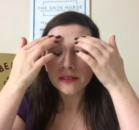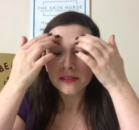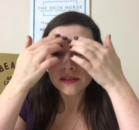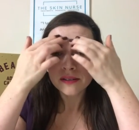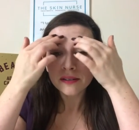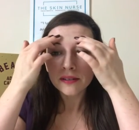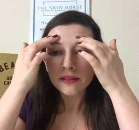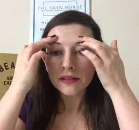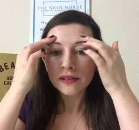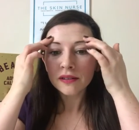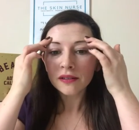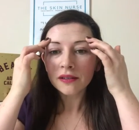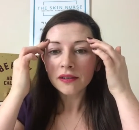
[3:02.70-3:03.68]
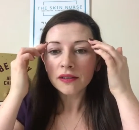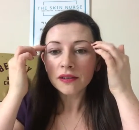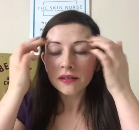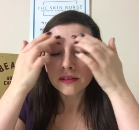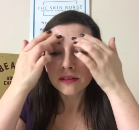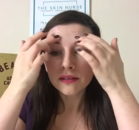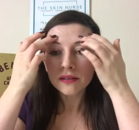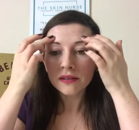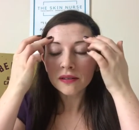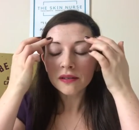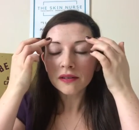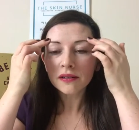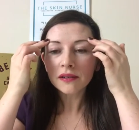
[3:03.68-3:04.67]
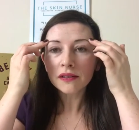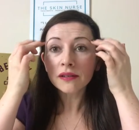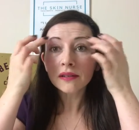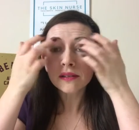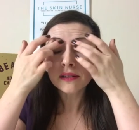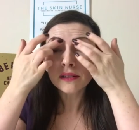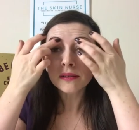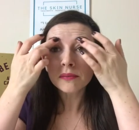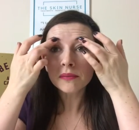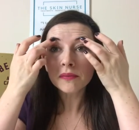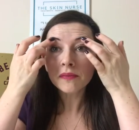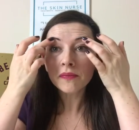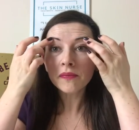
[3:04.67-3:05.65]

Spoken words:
(no one is talking)